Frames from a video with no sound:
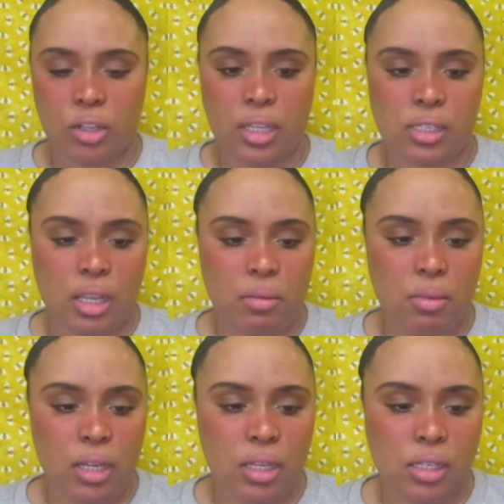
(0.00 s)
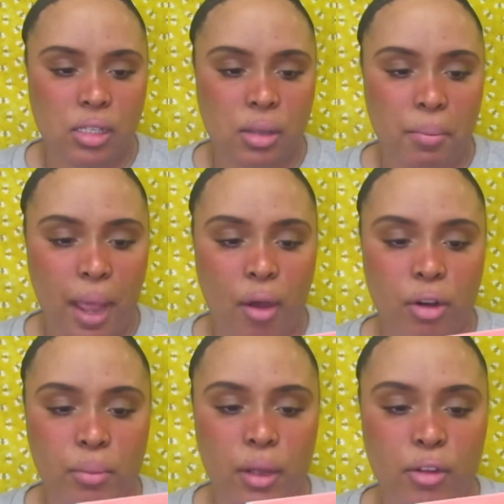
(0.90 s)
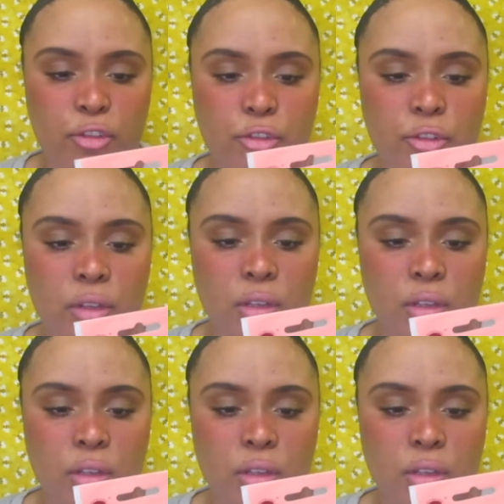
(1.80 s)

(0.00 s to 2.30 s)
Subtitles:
they sent me some powder puff